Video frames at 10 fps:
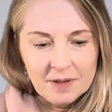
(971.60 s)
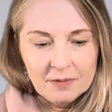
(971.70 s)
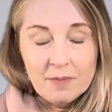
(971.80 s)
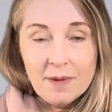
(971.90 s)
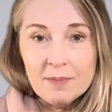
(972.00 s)

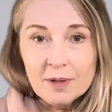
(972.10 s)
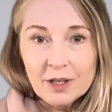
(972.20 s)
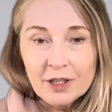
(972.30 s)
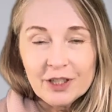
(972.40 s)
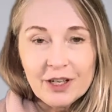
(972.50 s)
Remember,
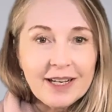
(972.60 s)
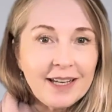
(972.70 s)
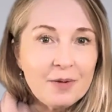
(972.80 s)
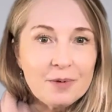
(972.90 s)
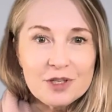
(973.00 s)
you're going to
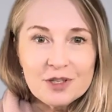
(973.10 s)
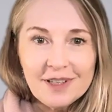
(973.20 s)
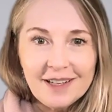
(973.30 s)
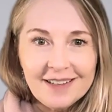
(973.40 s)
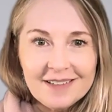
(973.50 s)
get what you
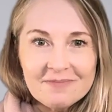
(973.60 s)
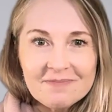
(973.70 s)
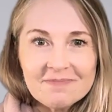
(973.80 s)
need.